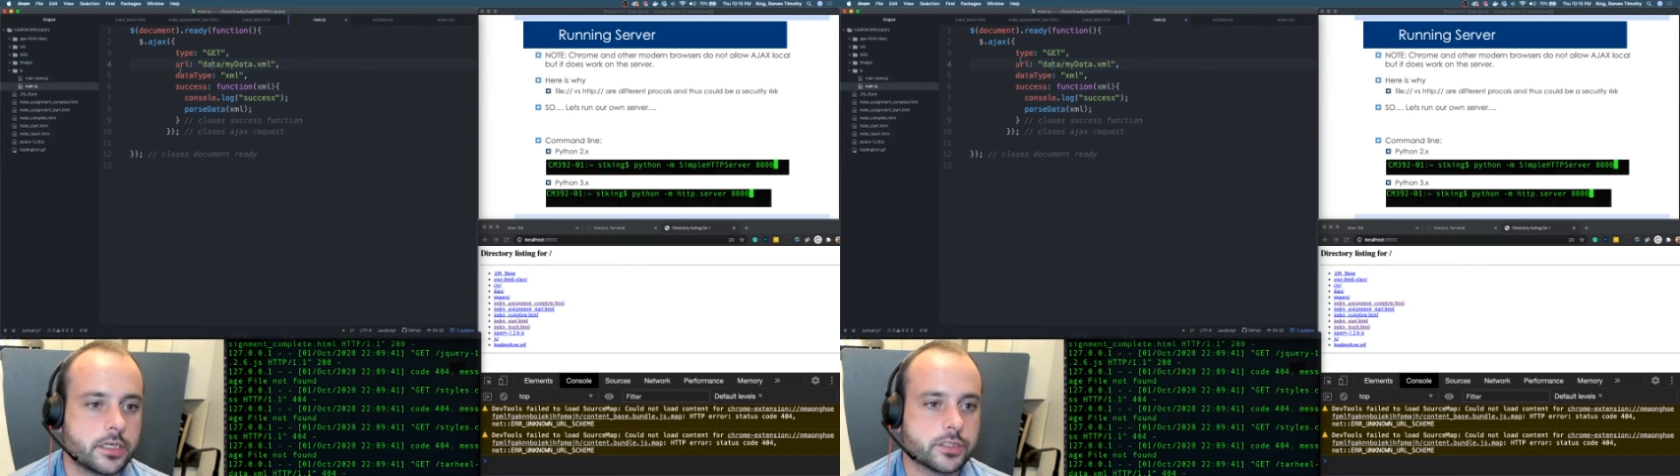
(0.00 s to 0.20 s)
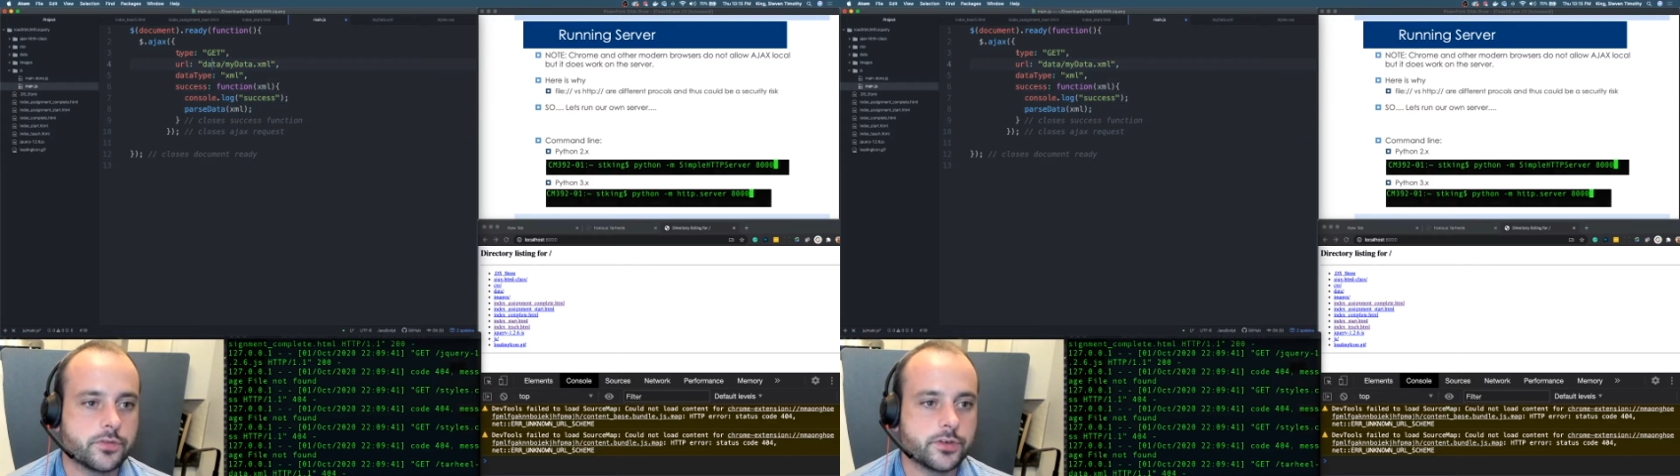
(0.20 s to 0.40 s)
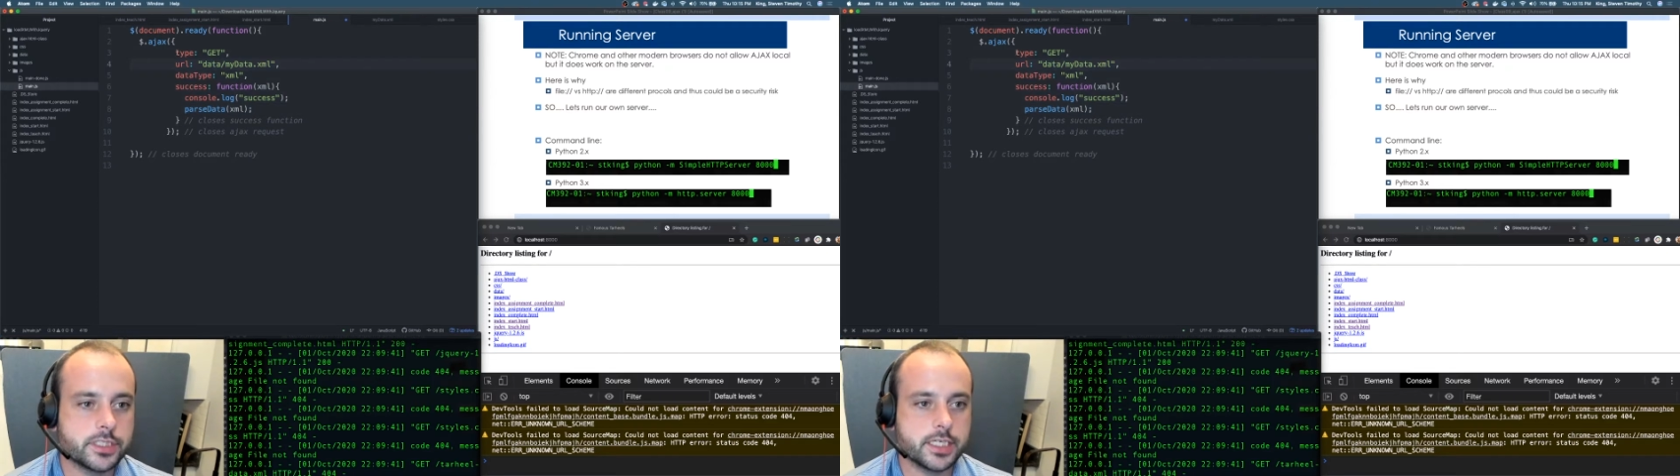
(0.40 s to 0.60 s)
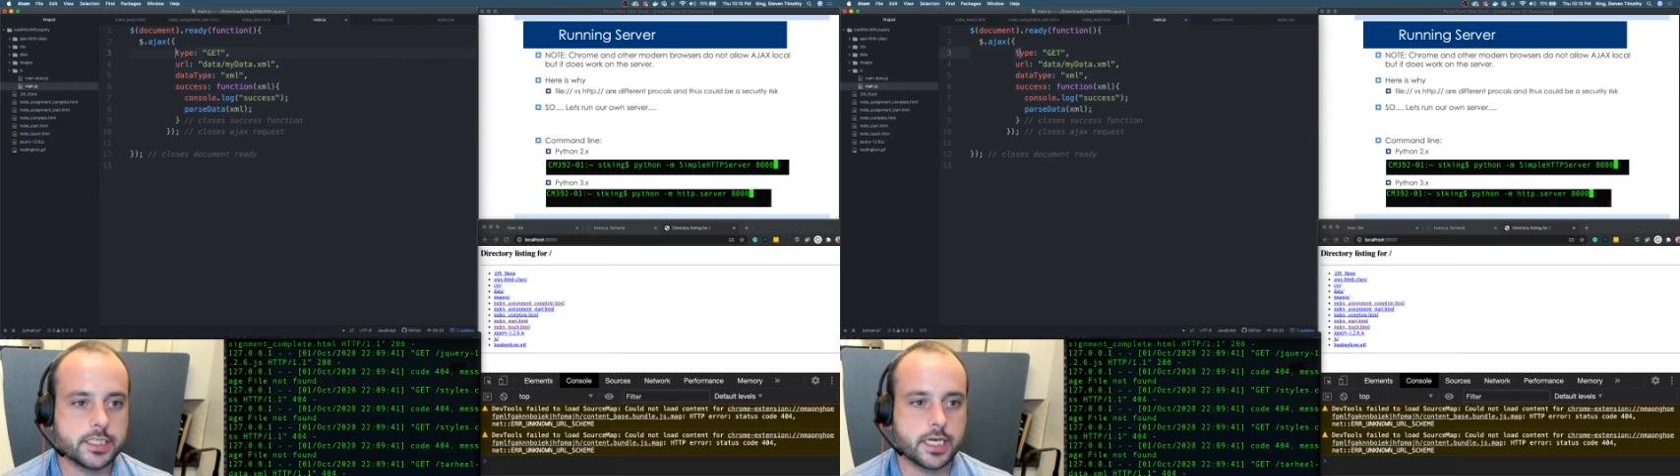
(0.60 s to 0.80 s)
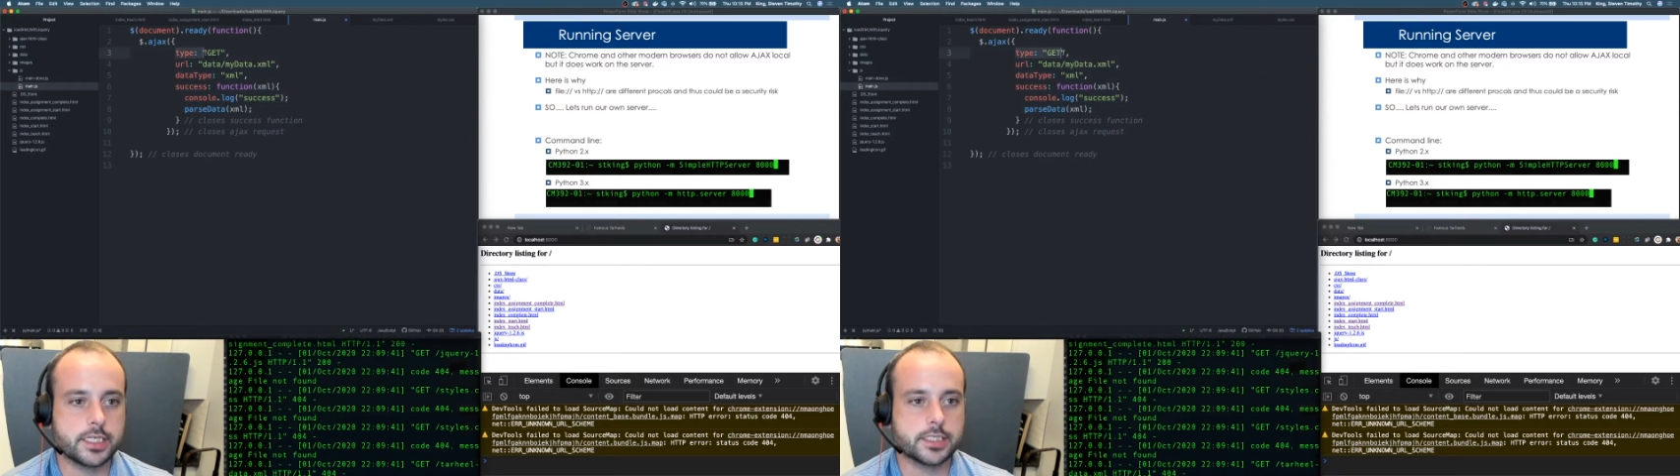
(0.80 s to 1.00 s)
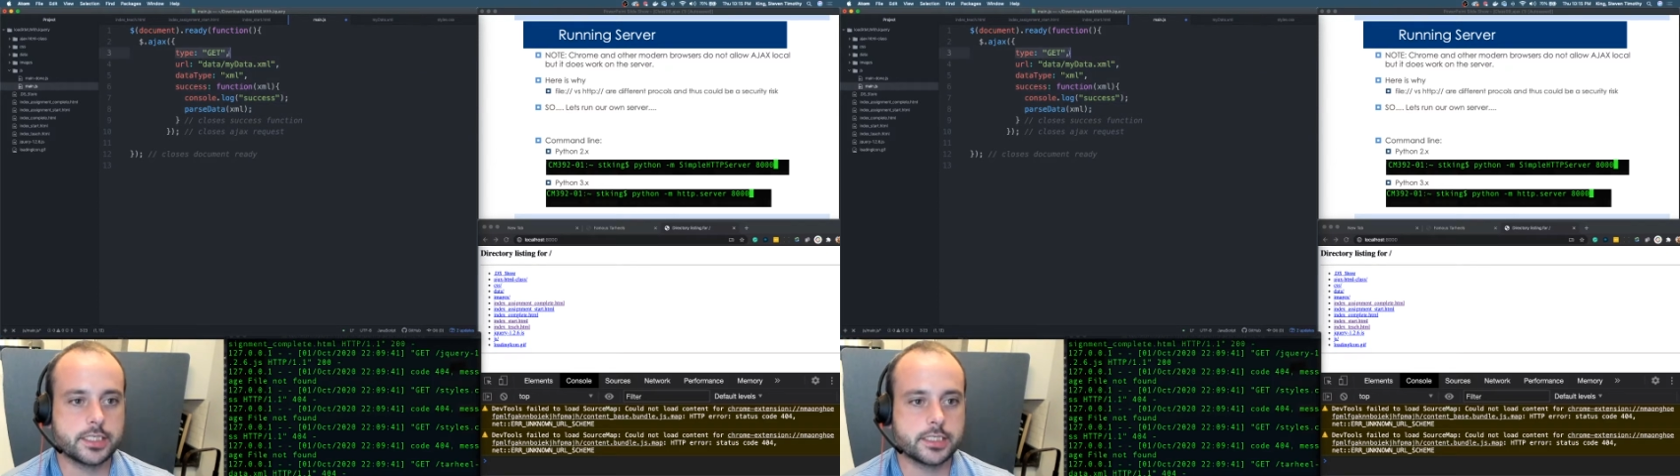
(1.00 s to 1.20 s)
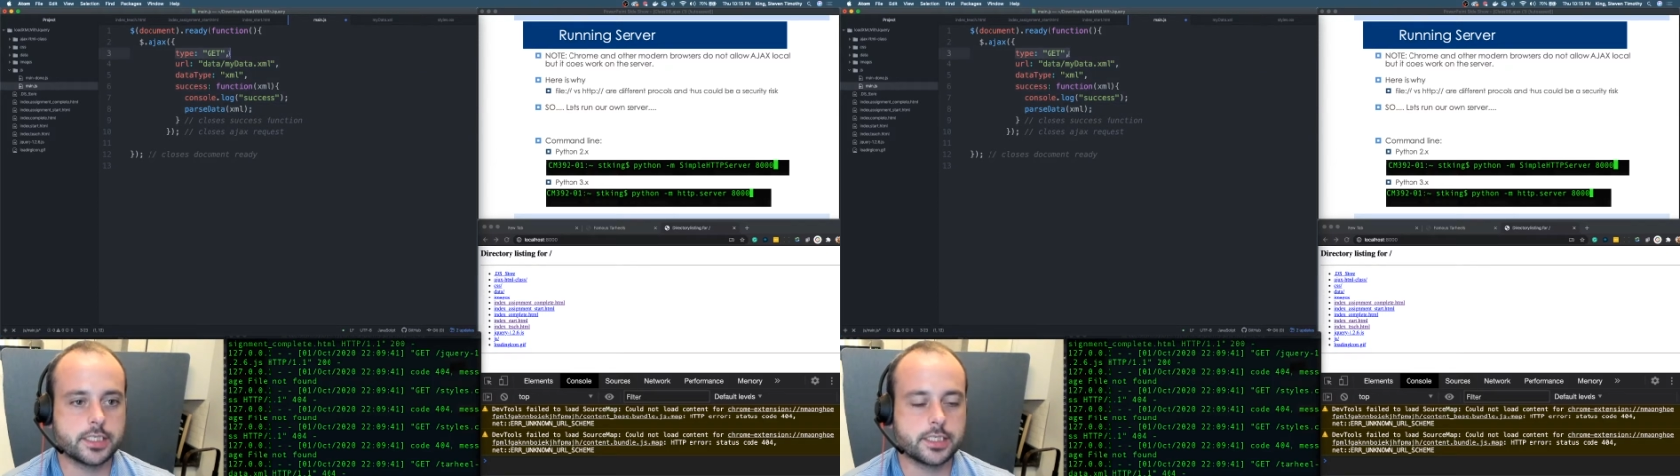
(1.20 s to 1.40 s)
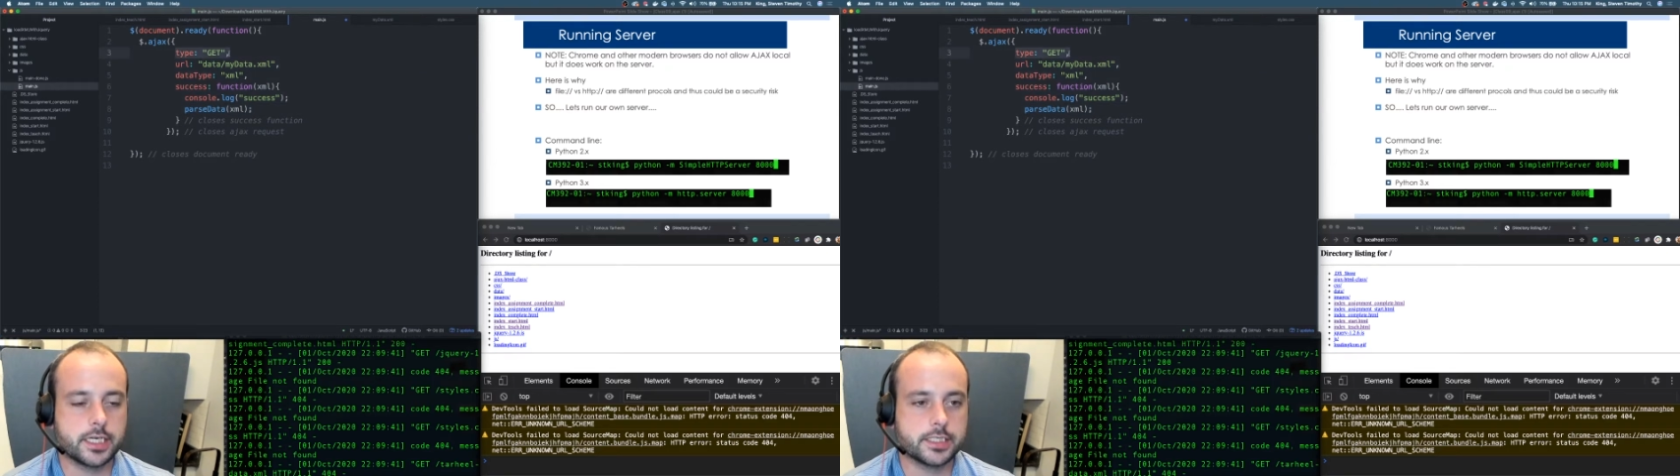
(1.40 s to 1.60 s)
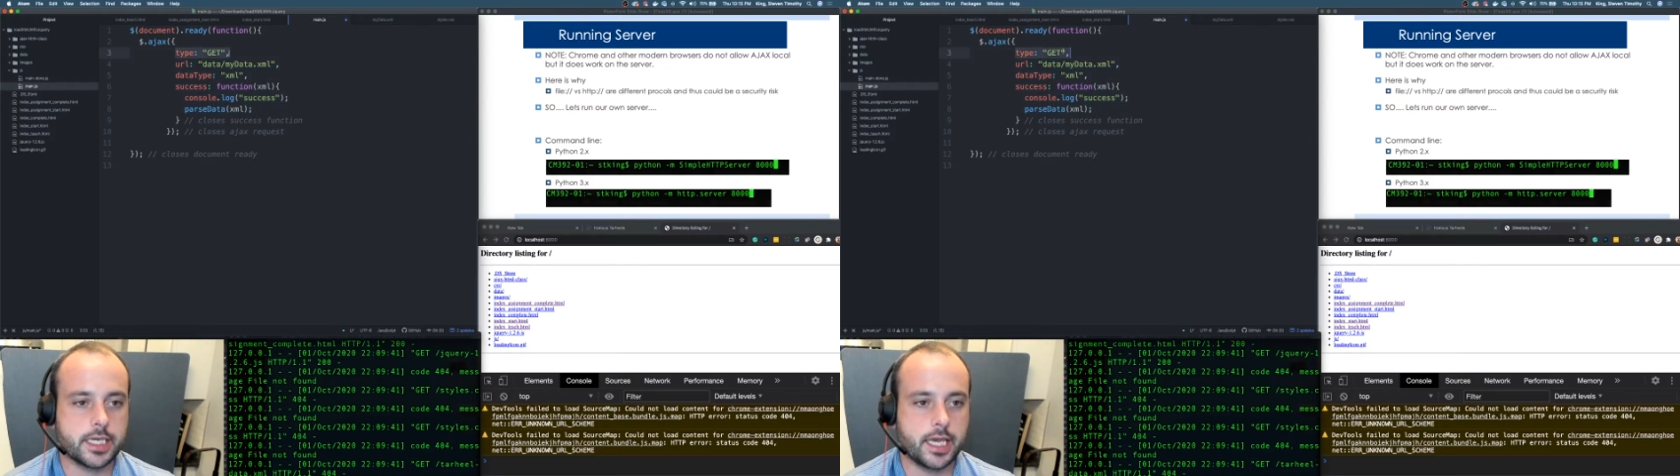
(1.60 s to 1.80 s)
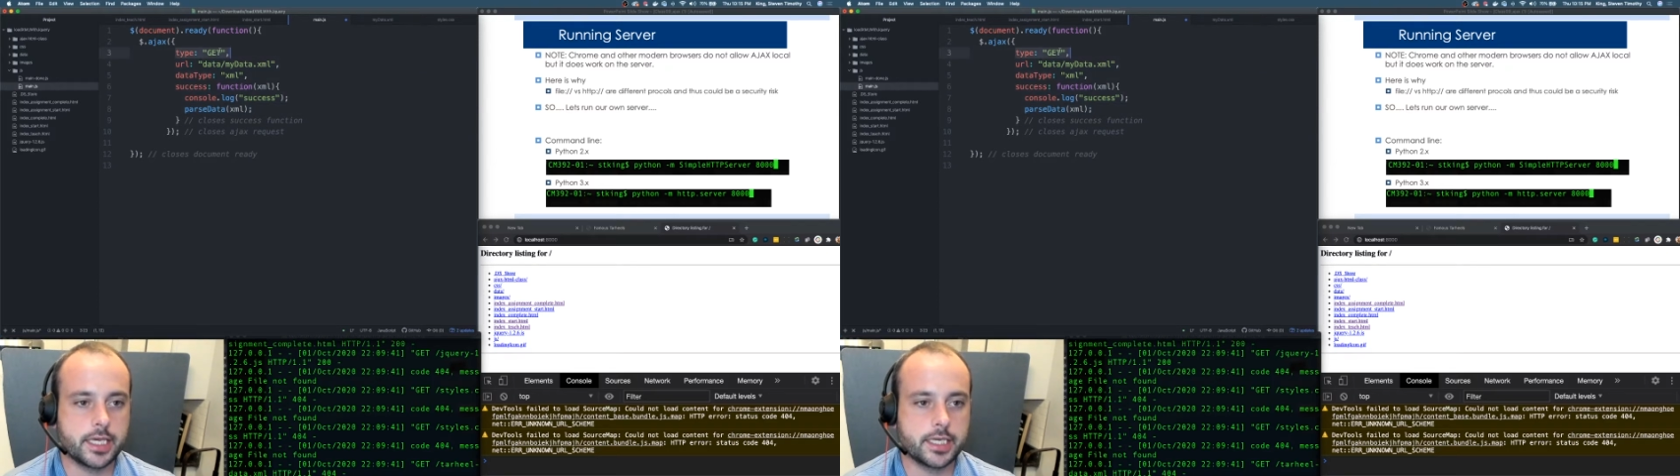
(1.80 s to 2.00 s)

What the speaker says: So the first thing it does is it does a